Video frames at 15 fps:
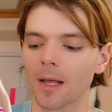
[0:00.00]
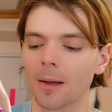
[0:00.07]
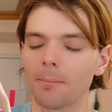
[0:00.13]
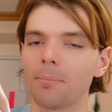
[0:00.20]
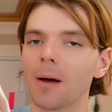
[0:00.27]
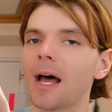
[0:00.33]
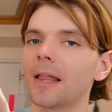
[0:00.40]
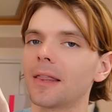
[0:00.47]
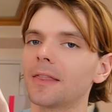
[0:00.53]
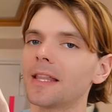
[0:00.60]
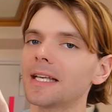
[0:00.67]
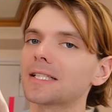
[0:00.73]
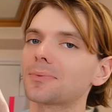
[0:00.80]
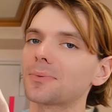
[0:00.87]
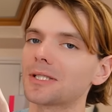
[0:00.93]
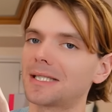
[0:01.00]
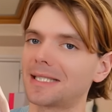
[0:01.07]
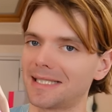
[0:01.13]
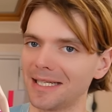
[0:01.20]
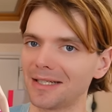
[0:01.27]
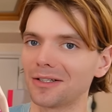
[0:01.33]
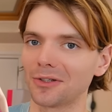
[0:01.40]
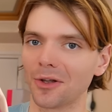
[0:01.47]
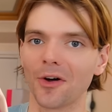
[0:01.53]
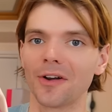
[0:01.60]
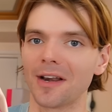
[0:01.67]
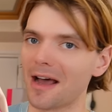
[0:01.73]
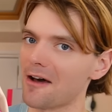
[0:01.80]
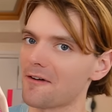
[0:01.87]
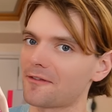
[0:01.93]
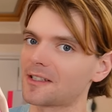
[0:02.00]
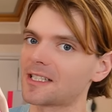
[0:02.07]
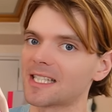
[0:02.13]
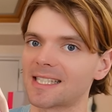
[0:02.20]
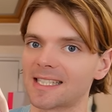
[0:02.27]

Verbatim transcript: but this was still not enough to